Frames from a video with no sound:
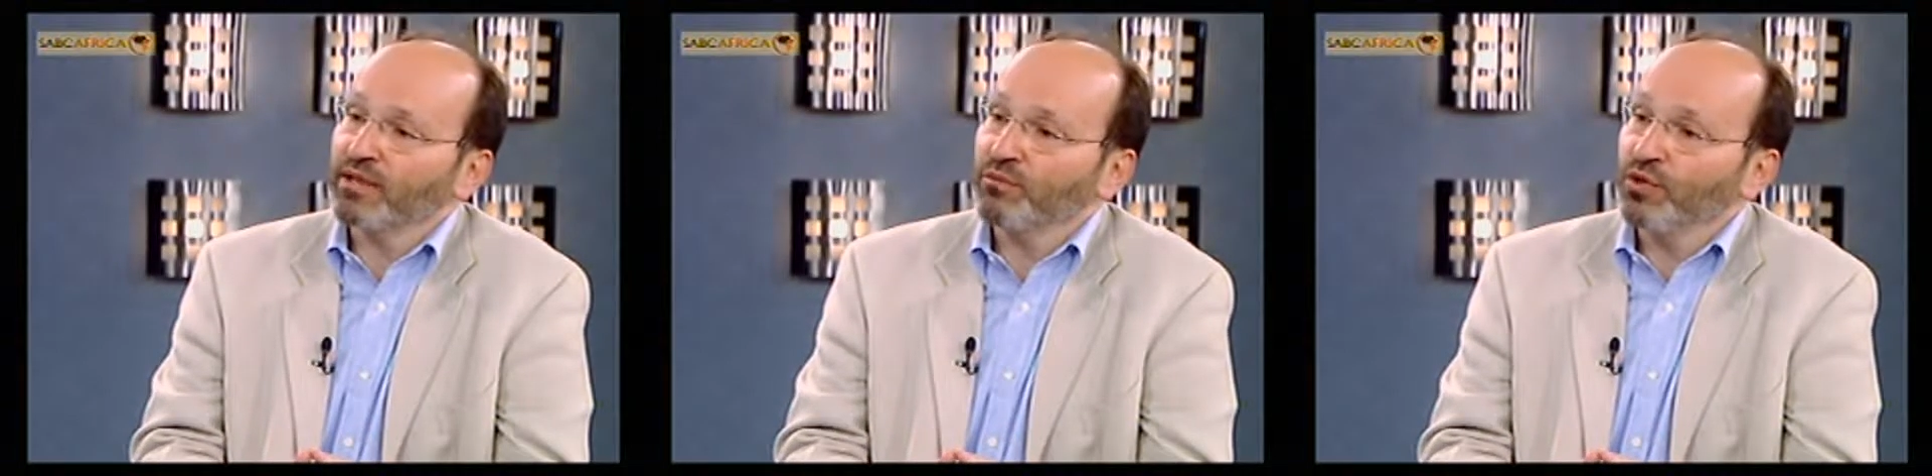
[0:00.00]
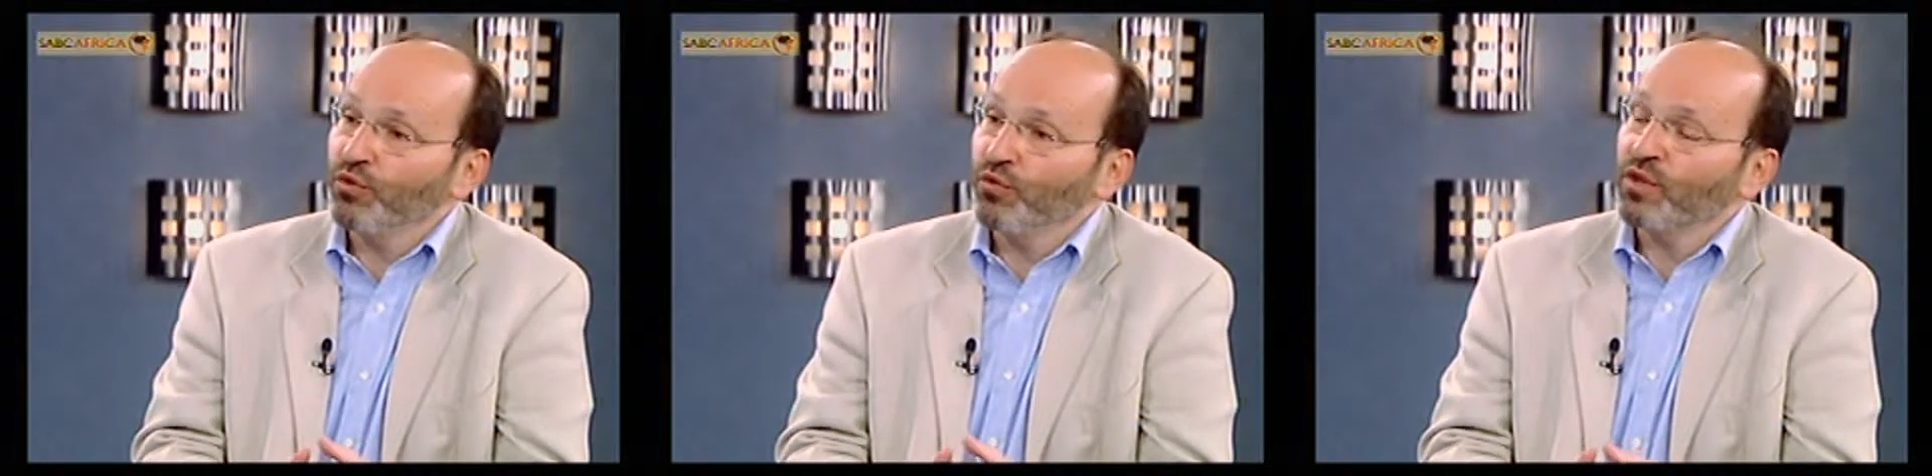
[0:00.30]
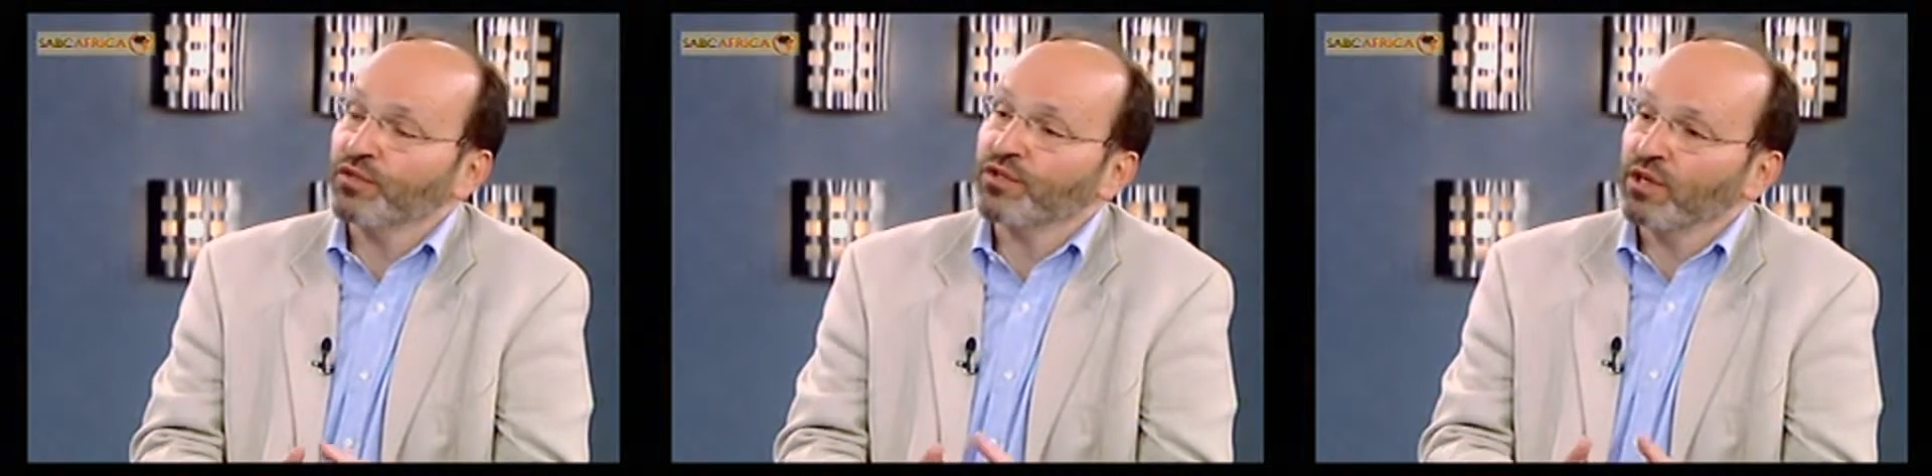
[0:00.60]
some new
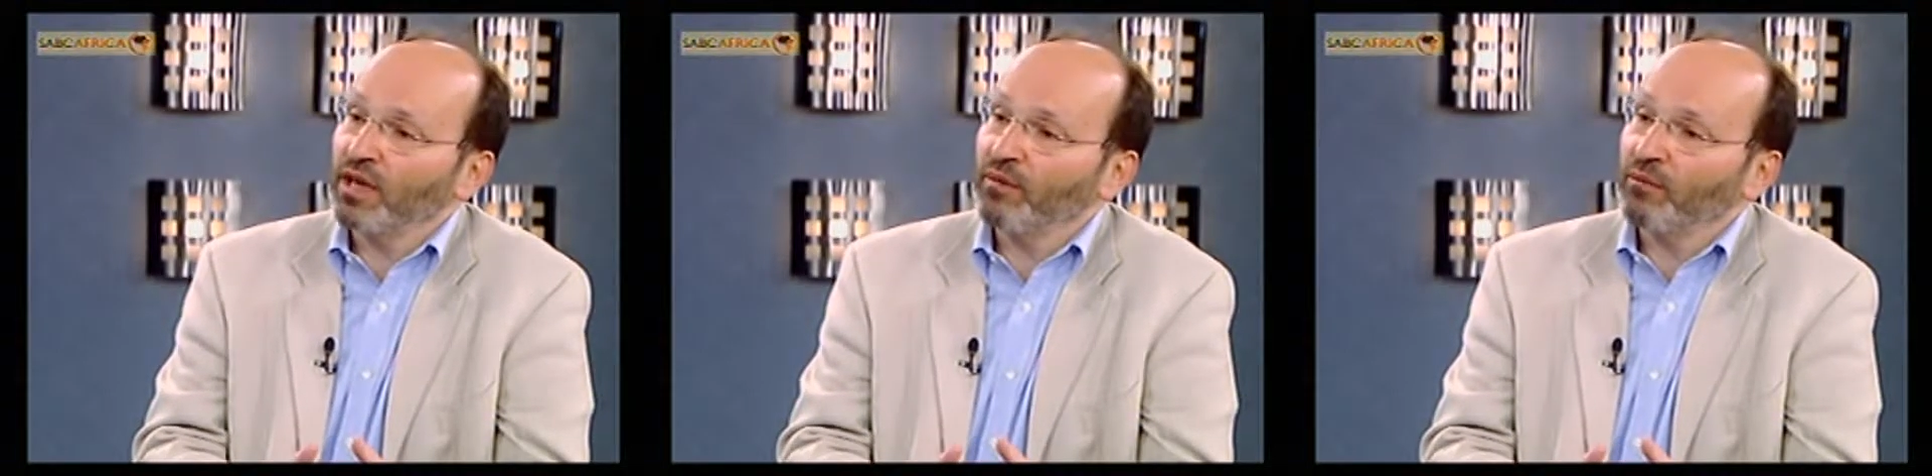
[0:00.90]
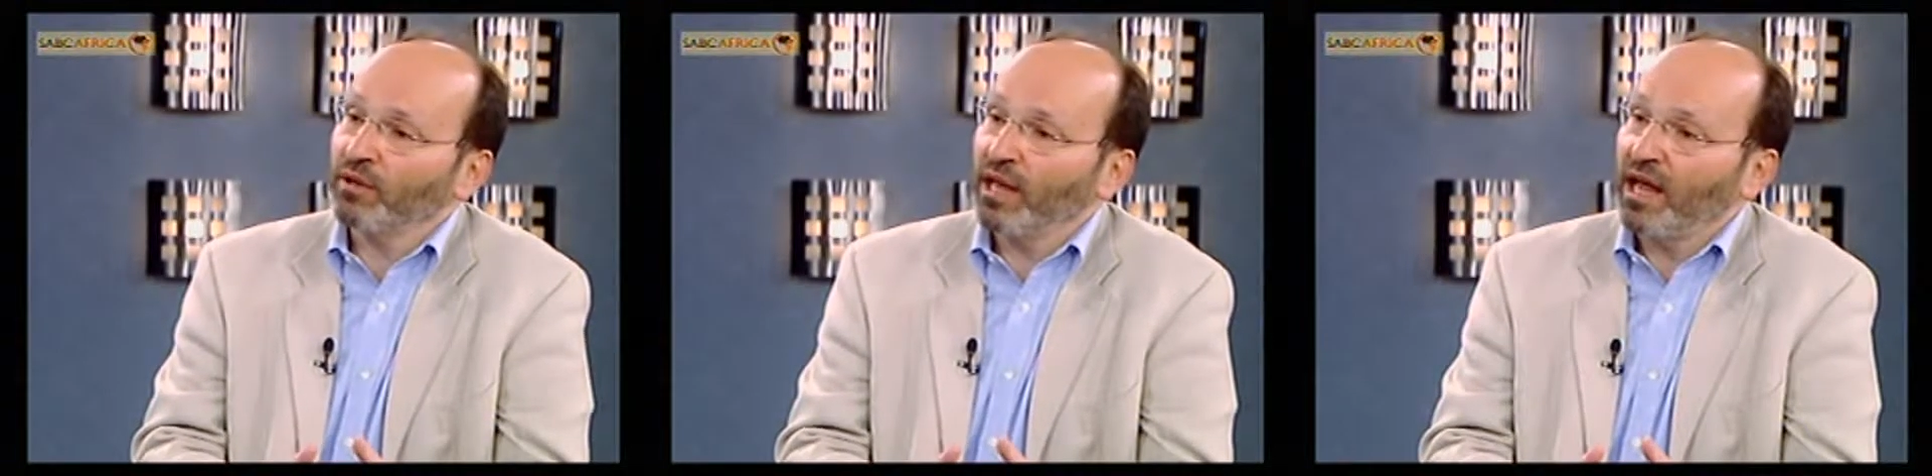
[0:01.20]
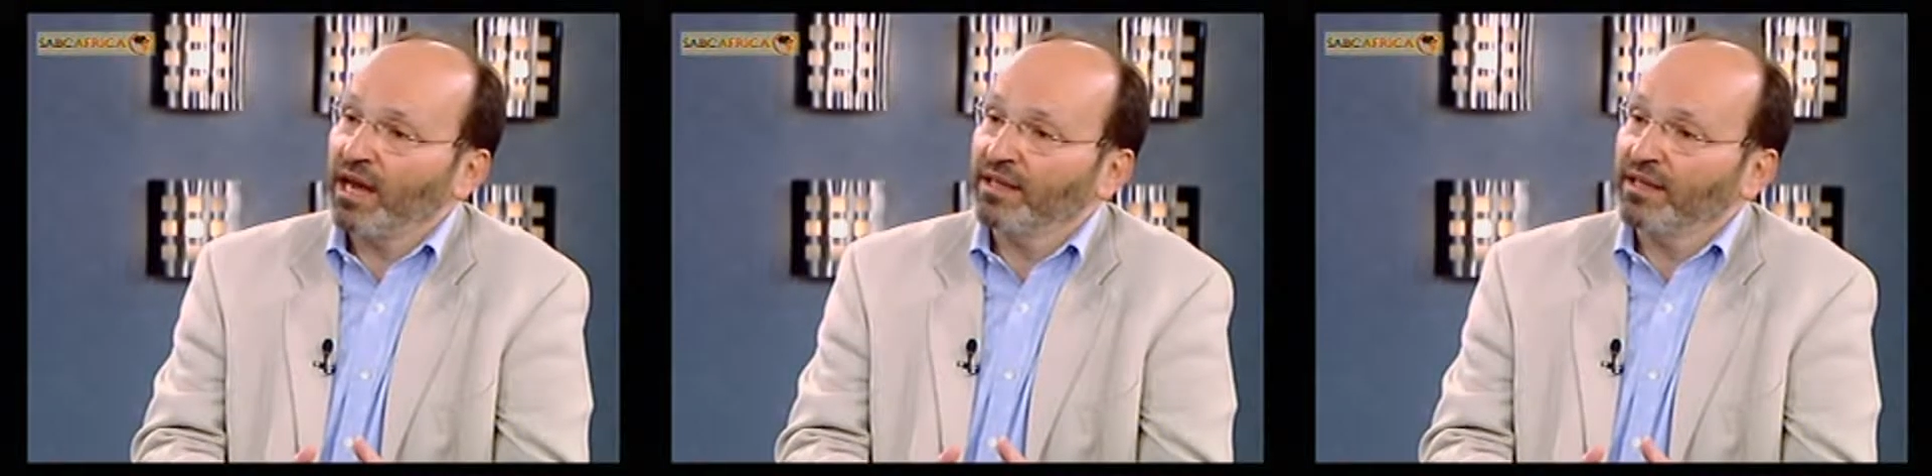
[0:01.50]
ones to come
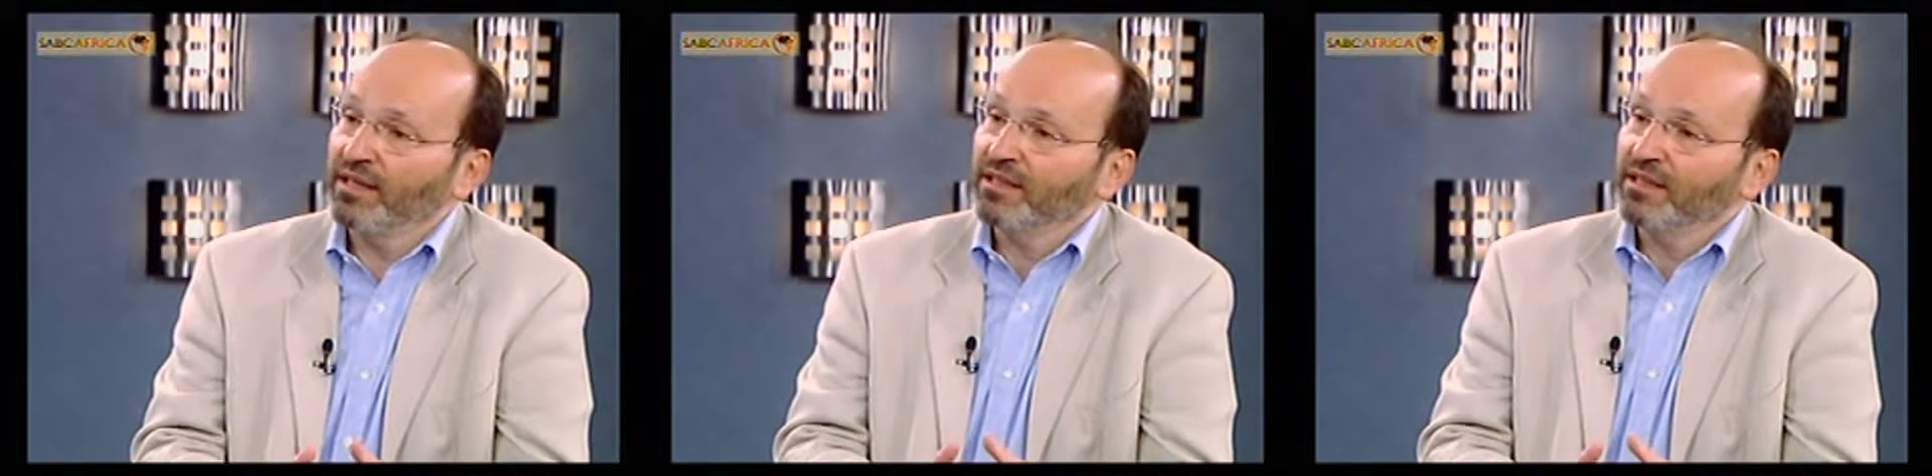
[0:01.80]
online.